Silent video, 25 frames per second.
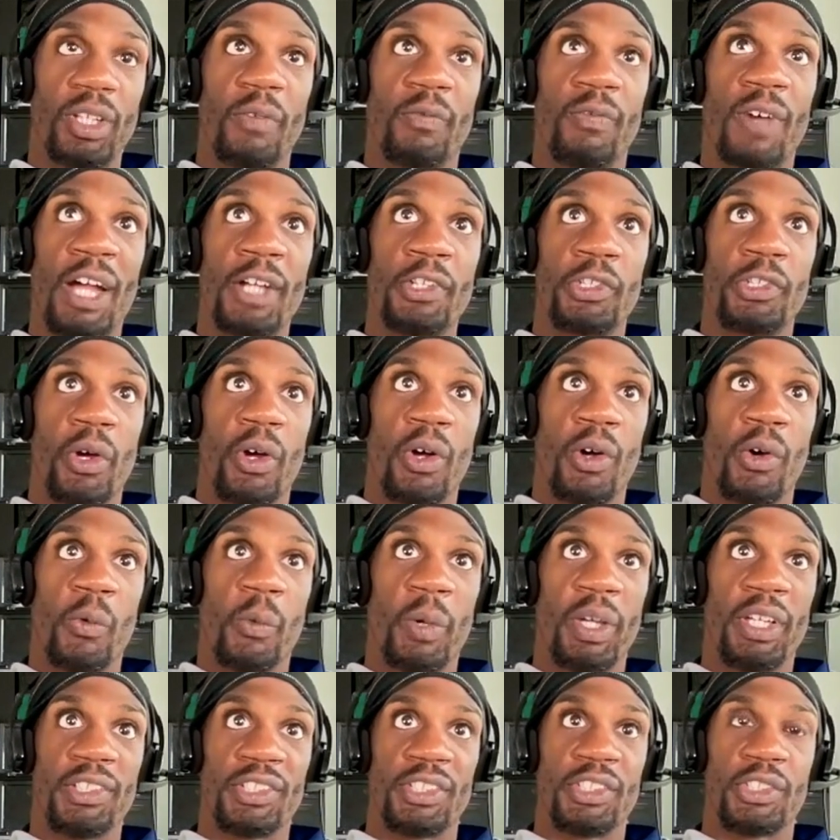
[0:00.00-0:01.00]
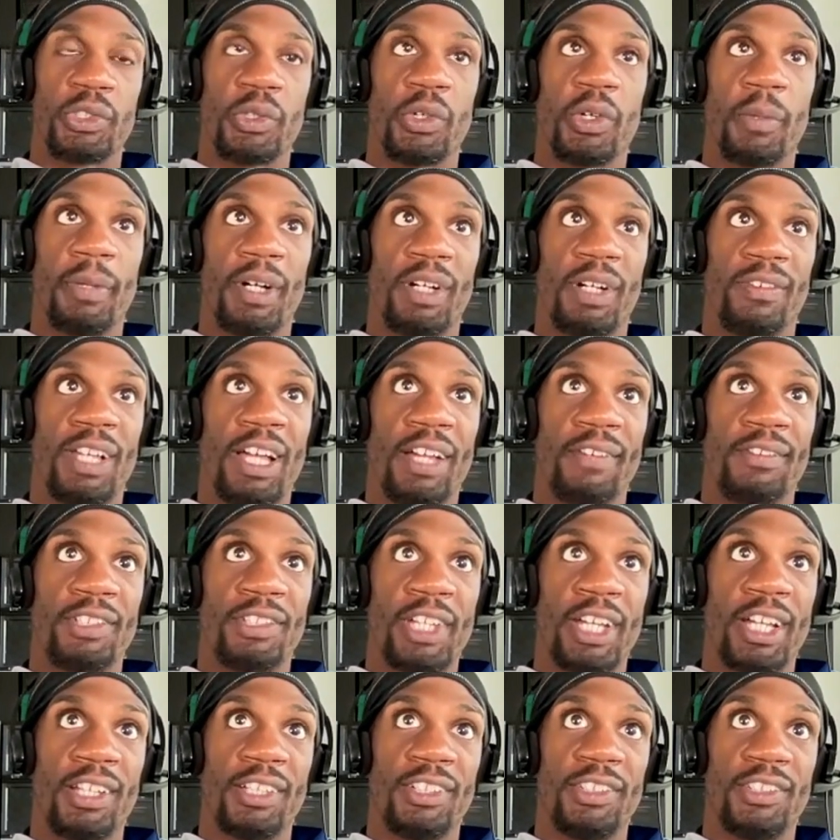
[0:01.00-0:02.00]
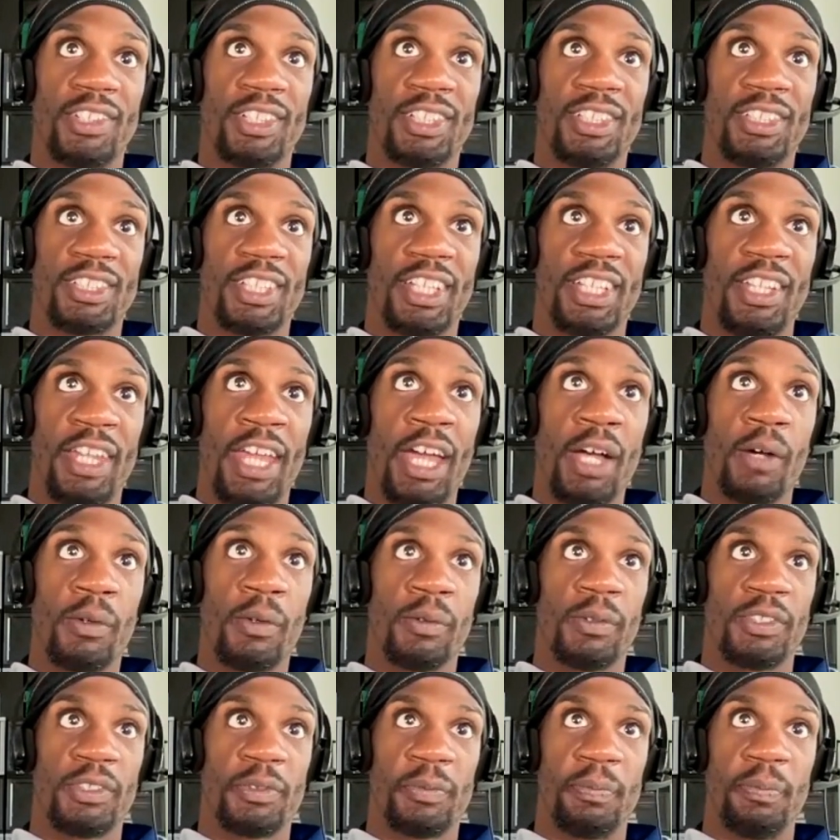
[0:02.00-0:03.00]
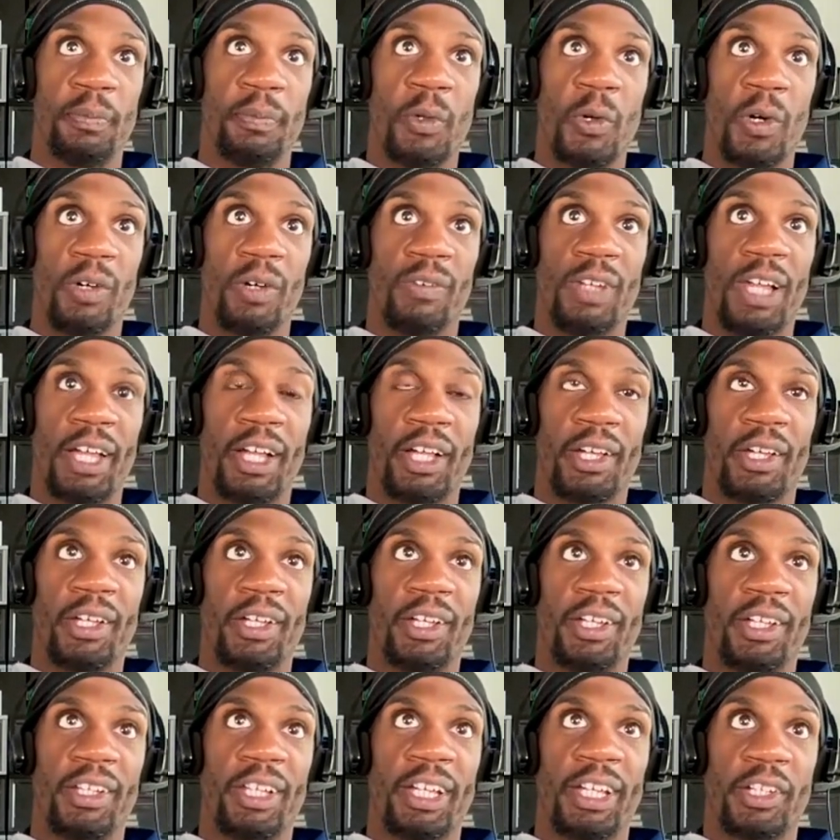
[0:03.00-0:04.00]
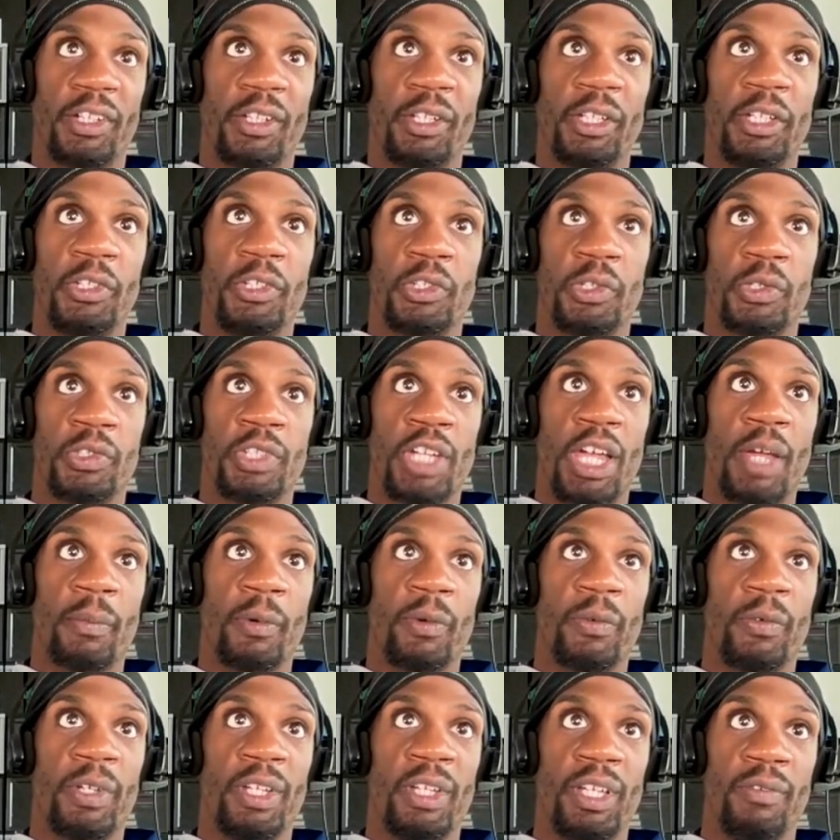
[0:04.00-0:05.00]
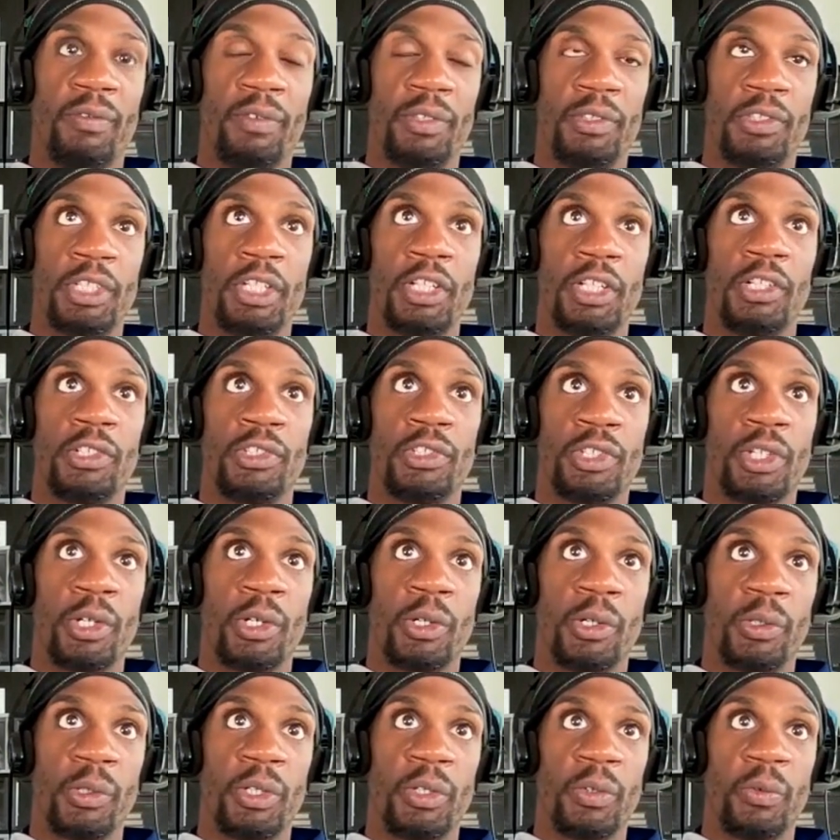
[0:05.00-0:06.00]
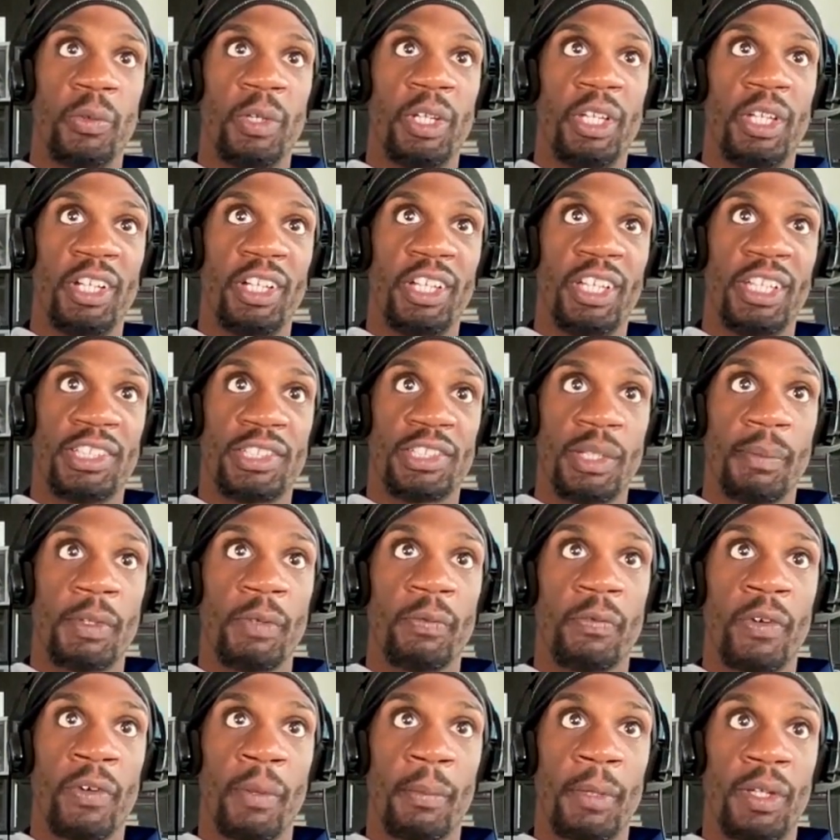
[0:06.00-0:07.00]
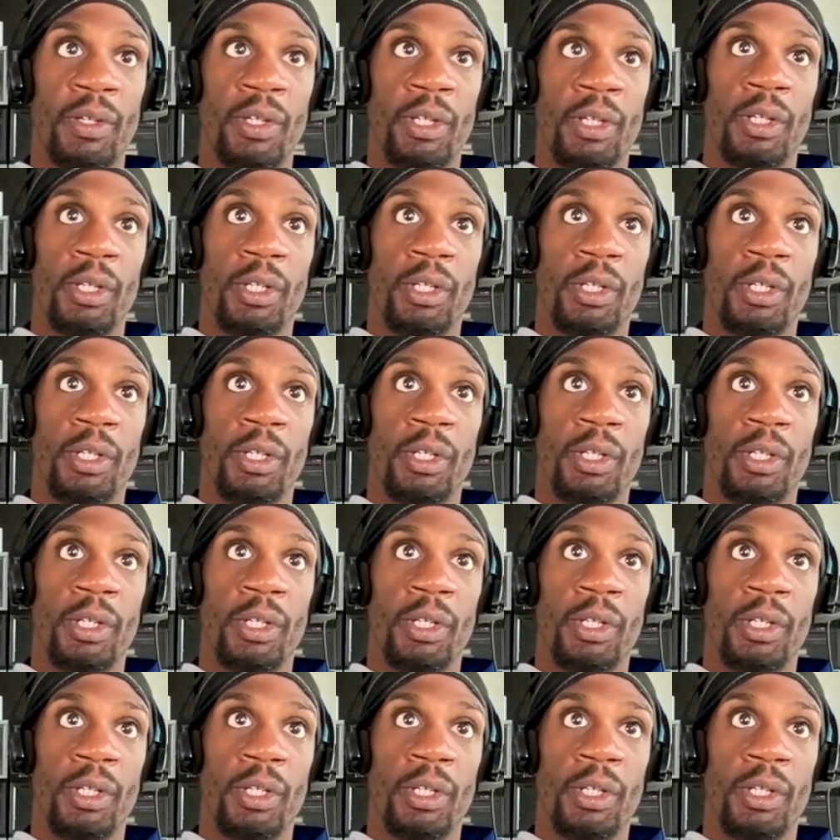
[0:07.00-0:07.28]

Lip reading: Find your own wings and soar above life challenges. And that one was more of like a leisure type of read. If you're 10 years old, you can read it, get something from it.